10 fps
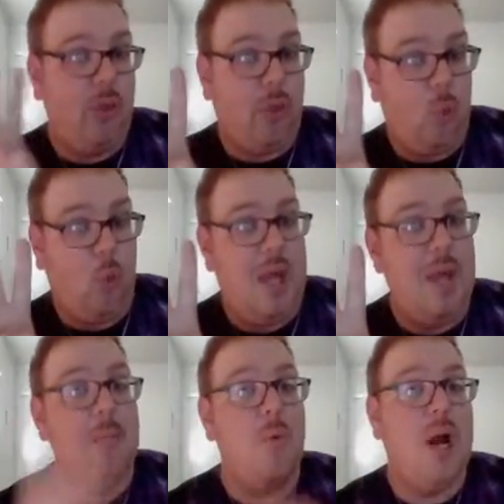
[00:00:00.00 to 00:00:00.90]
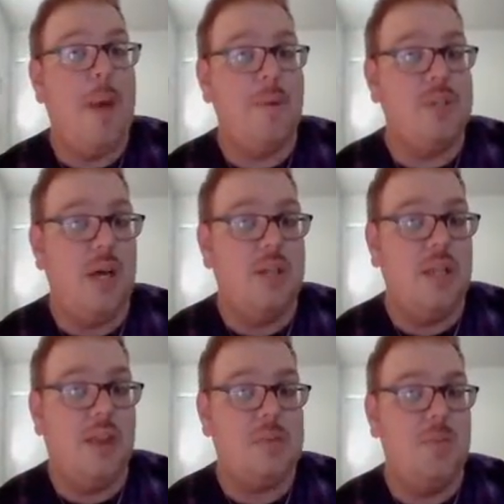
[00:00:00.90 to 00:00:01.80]
3 more episodes
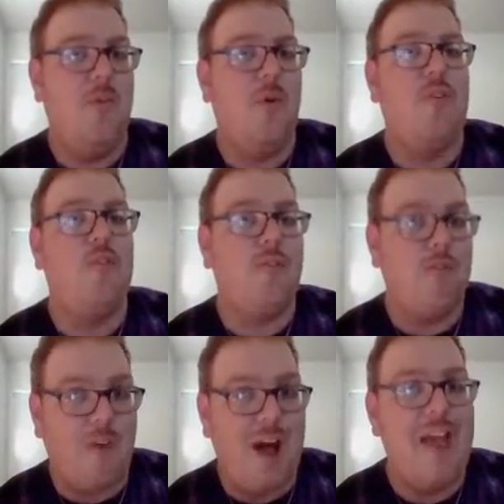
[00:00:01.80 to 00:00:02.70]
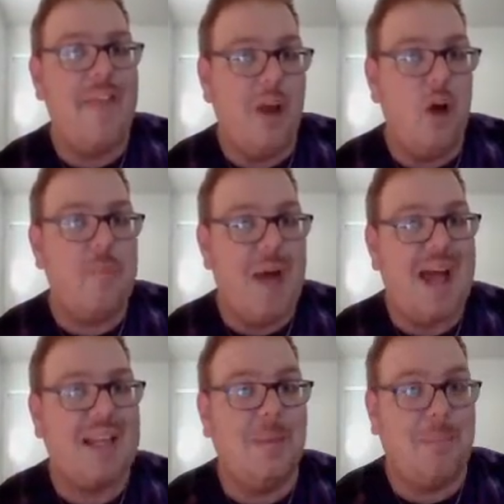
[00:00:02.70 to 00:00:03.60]
of this before we finally go
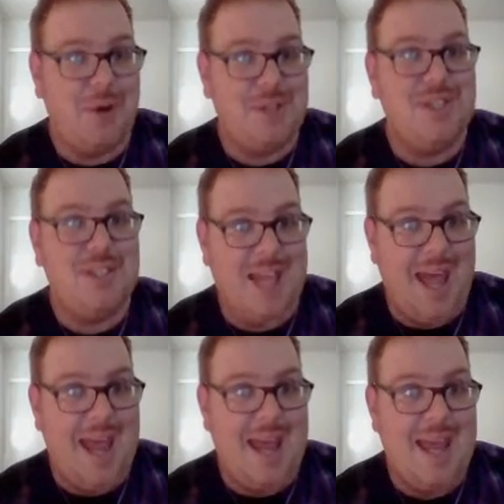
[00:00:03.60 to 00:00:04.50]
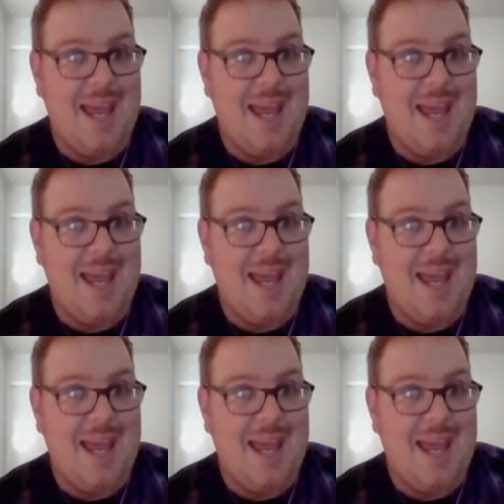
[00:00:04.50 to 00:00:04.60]
back to present day.